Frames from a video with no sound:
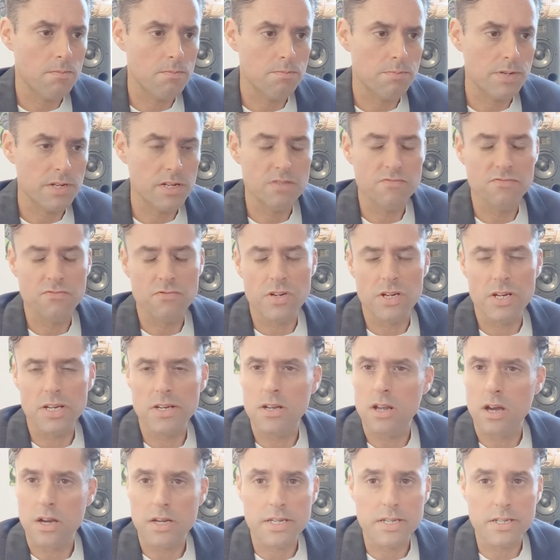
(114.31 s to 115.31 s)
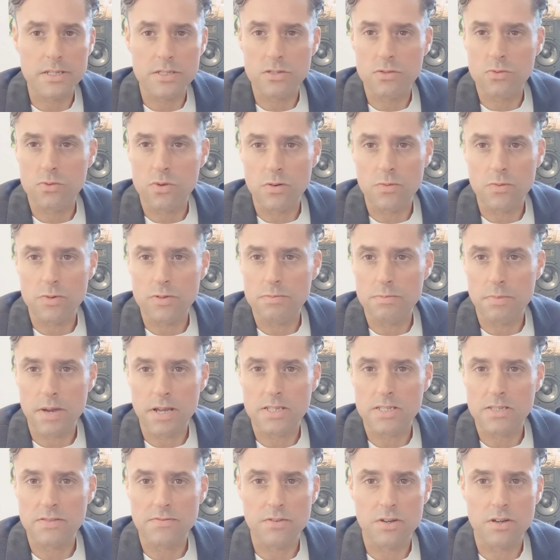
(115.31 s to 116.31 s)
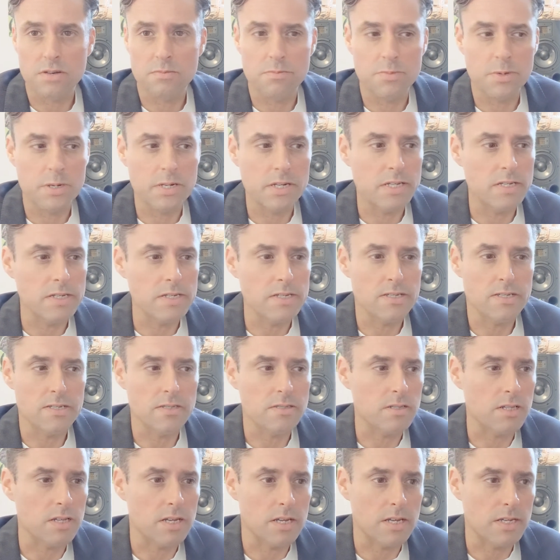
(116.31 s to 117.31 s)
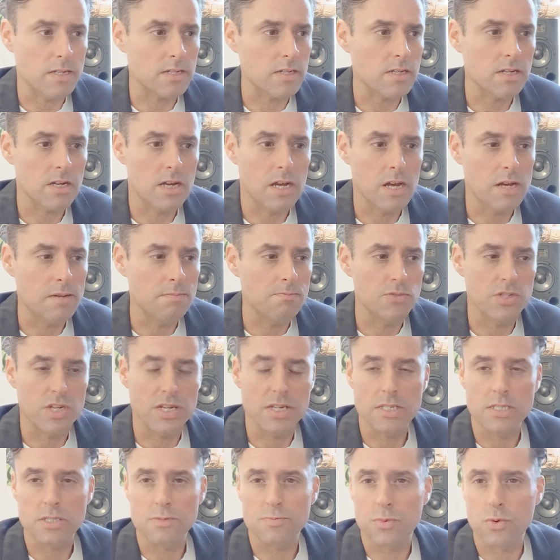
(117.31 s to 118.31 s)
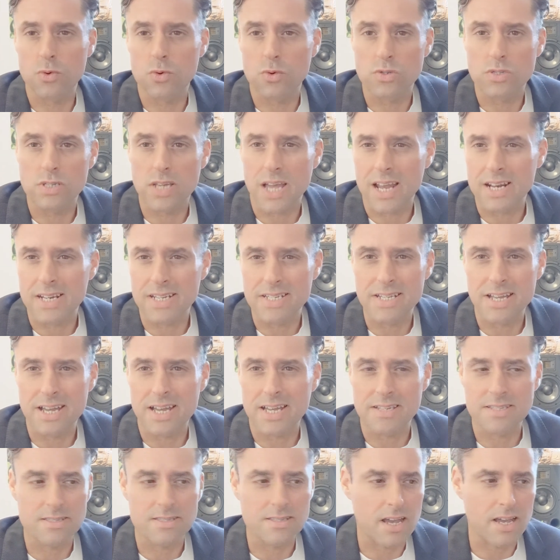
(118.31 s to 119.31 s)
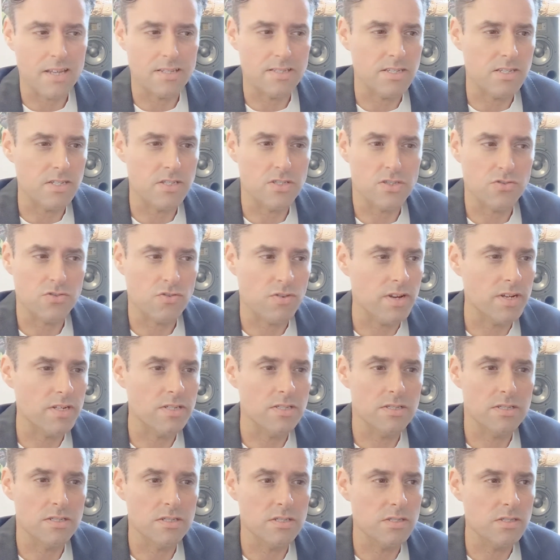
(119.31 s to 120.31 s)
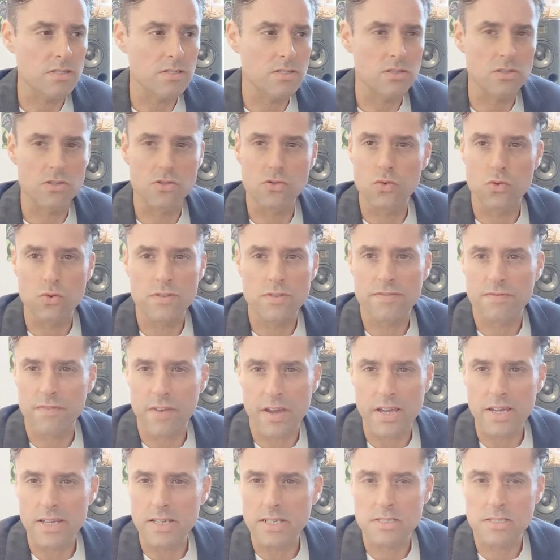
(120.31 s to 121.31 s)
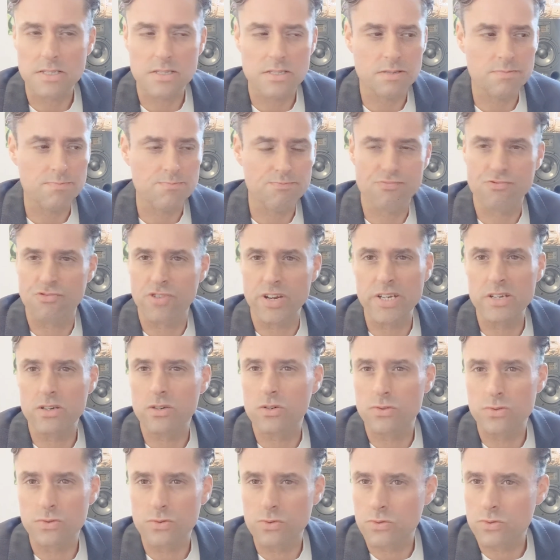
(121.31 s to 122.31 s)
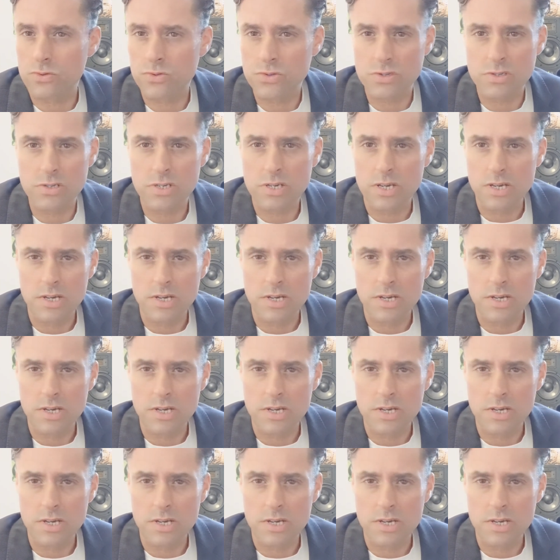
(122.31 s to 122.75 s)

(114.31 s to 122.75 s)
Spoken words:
been really lucky to work with massive companies like JD Sports, Adidas, ASICS Trainers, The North Face, Pringles,